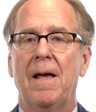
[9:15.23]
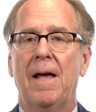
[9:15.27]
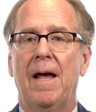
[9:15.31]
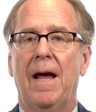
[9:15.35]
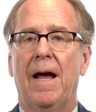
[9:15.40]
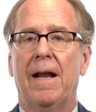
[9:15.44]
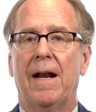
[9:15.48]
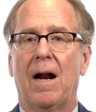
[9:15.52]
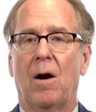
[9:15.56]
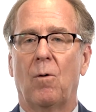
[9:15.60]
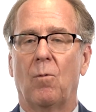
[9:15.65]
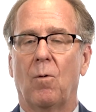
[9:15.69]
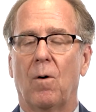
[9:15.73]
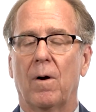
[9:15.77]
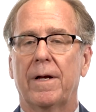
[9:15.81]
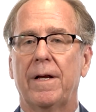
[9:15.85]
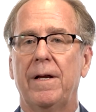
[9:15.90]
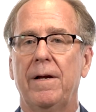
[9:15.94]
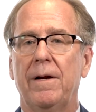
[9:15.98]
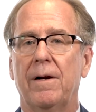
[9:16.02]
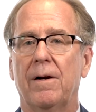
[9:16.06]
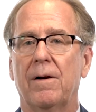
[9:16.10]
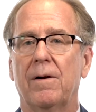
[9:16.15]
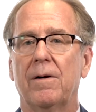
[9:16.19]
And our work
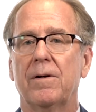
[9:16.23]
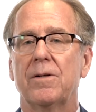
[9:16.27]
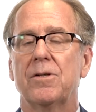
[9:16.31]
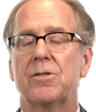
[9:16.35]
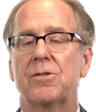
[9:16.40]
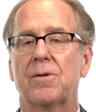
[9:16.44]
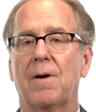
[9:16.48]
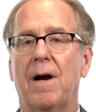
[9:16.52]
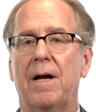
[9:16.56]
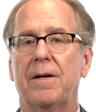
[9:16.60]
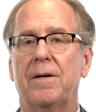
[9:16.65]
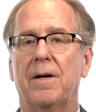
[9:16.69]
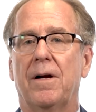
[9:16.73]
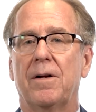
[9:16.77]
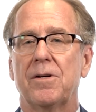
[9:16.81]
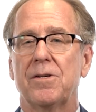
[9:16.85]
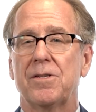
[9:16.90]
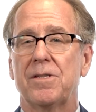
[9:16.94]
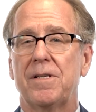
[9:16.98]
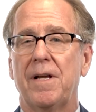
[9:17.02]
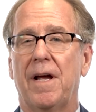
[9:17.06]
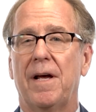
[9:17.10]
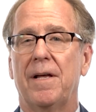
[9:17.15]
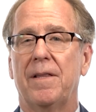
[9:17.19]
here is trying to
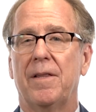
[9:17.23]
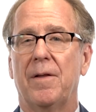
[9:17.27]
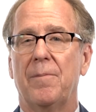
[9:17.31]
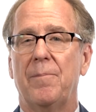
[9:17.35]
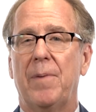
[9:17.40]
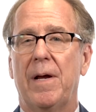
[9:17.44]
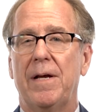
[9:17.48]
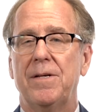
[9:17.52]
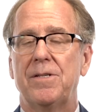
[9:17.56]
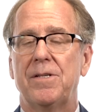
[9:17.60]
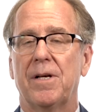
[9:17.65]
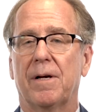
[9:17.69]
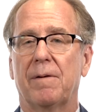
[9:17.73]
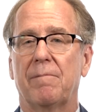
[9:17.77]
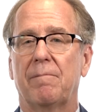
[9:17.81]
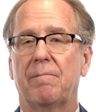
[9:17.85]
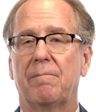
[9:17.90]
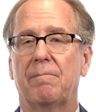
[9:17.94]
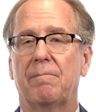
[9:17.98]
understand the basic